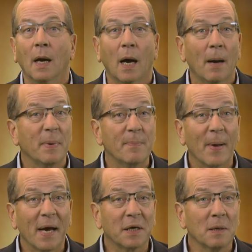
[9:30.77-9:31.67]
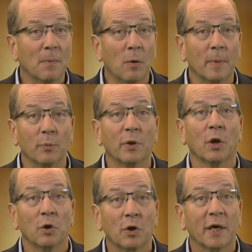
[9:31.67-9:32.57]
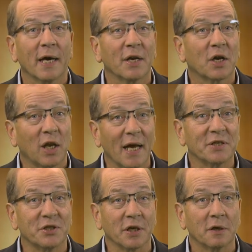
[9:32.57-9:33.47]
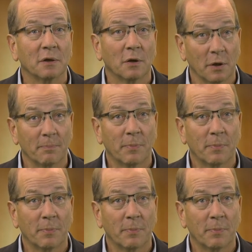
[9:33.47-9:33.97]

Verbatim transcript: I'll be back in a moment with a look at a classic on